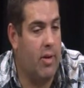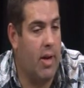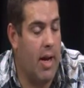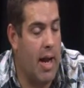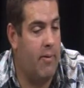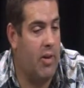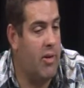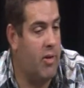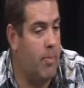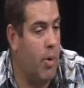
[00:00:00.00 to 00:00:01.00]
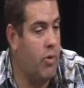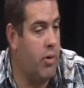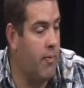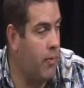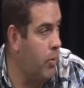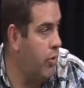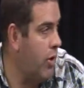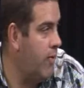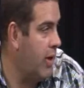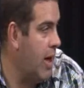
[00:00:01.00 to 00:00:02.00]
has the most influence
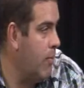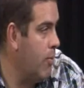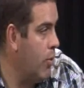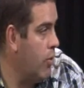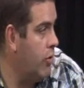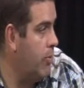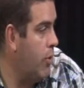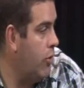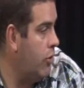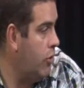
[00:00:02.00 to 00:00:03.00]
over Cameron Brewer is the person who